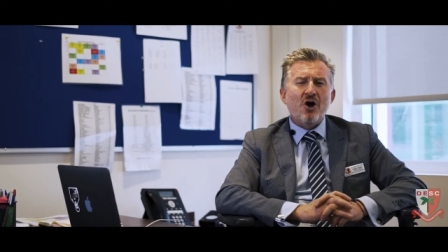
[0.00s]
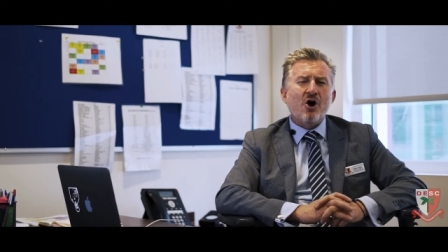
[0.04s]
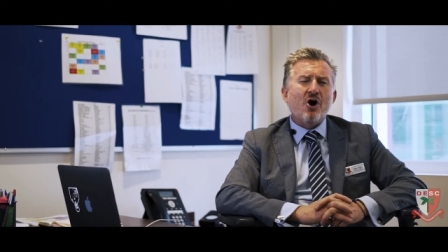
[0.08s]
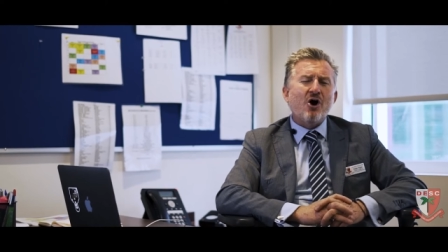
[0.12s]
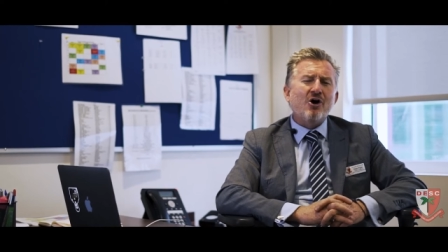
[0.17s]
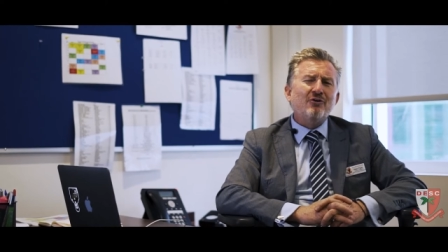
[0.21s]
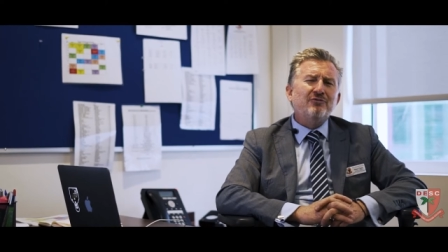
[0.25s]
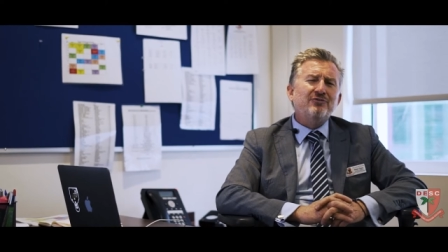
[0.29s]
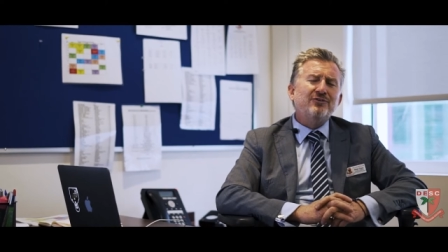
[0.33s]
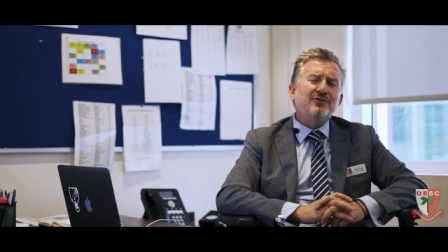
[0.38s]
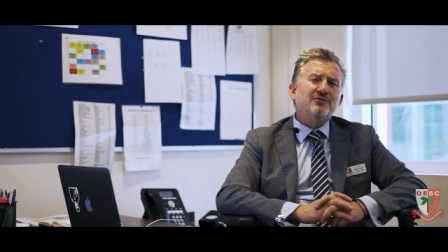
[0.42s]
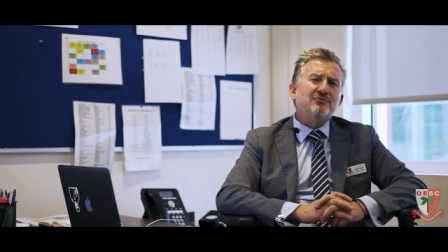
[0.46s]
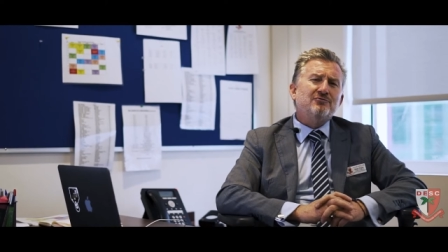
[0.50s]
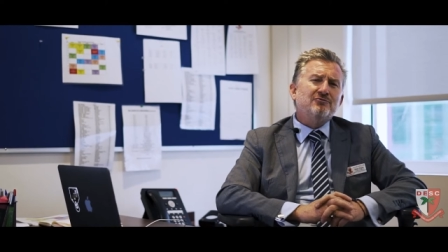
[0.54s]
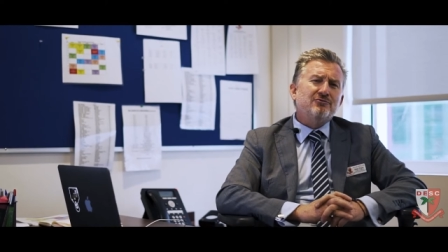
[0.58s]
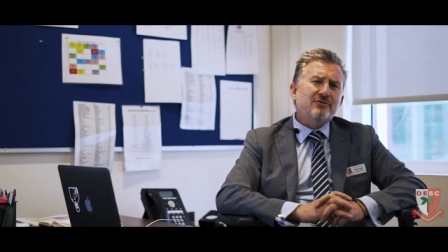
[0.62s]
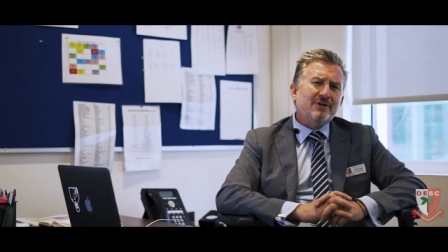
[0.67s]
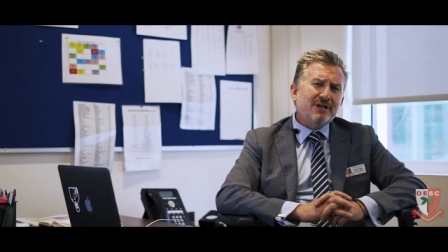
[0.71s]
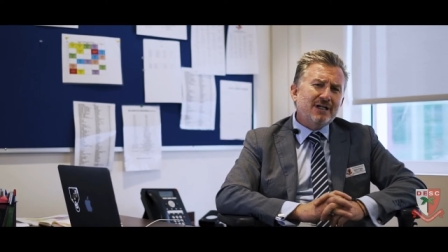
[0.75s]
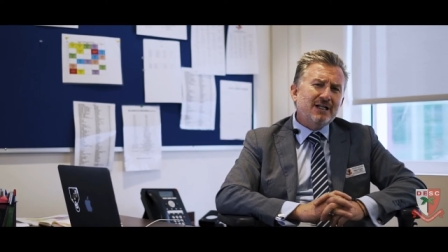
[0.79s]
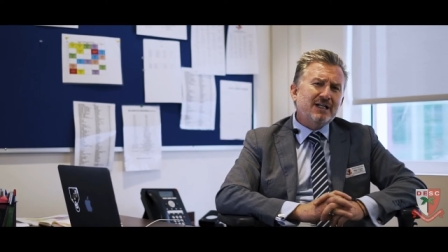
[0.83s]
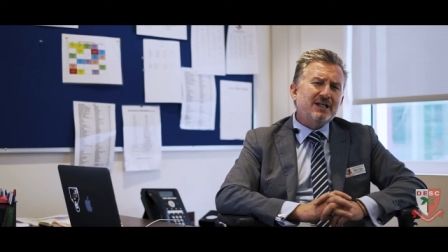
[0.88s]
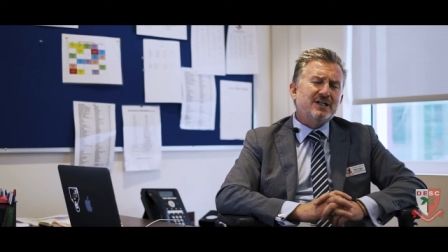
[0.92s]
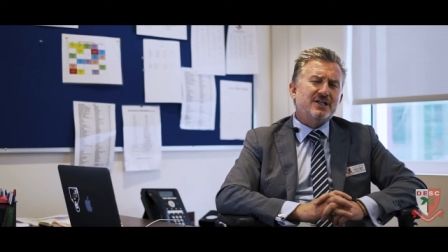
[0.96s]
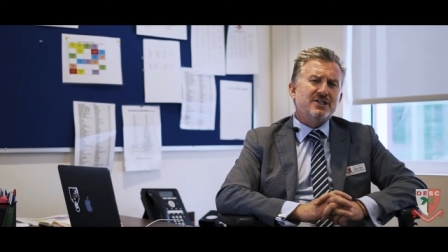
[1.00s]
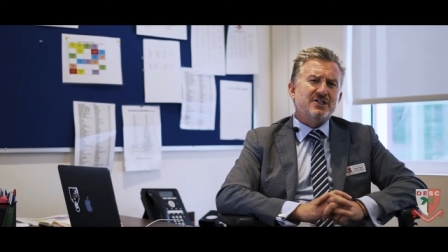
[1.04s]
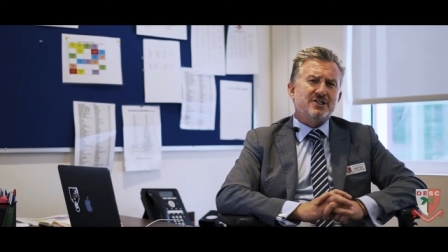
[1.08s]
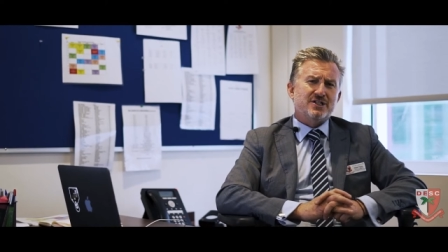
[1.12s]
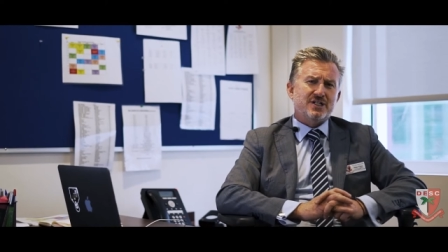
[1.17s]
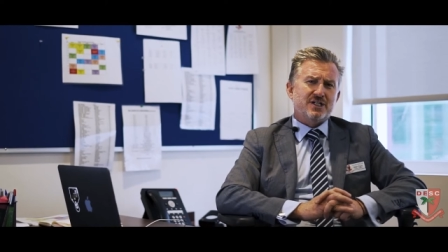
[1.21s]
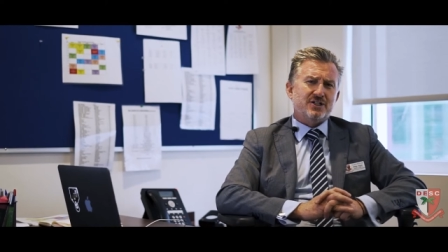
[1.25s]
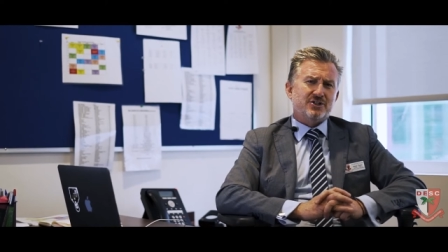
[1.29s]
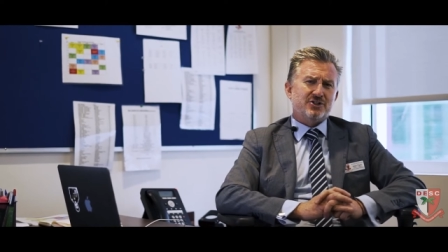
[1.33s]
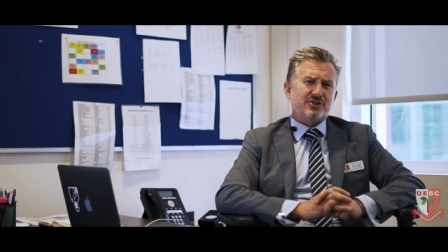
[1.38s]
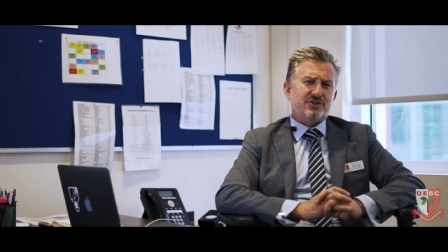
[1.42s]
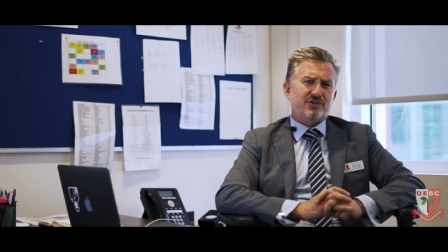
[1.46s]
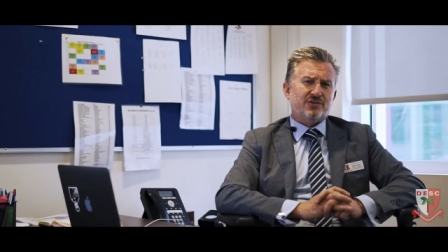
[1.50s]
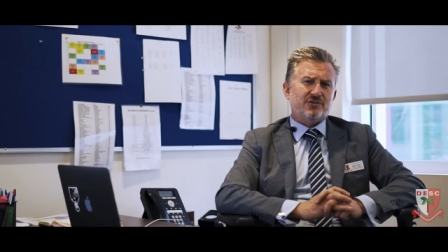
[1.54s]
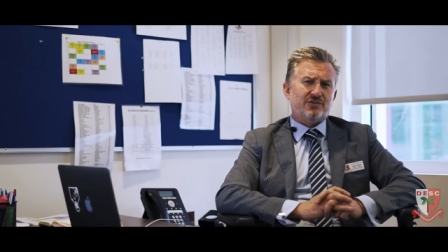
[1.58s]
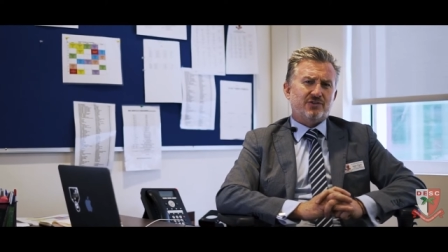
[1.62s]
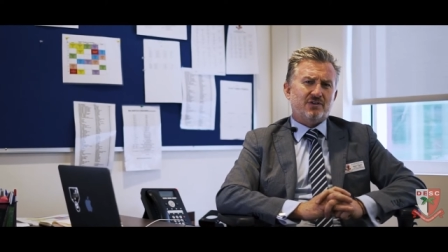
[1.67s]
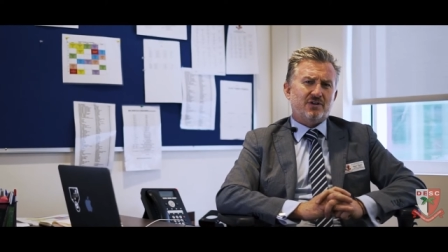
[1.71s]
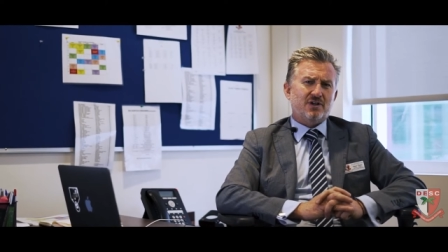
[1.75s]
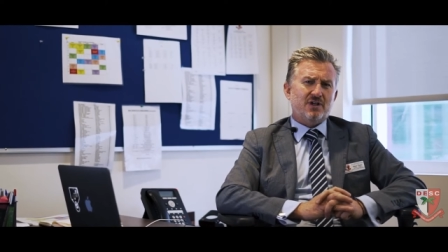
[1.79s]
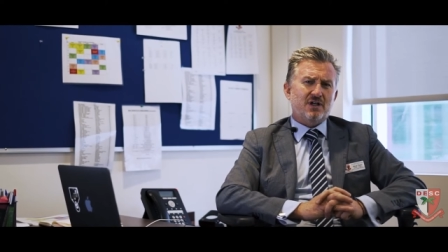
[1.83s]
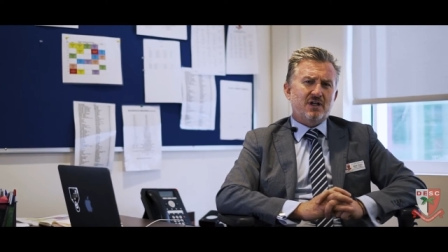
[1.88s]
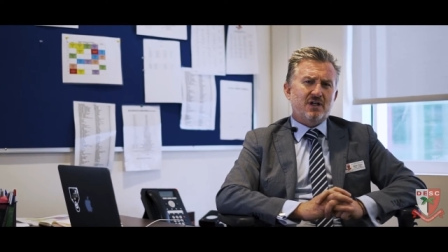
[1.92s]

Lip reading: often really contentious,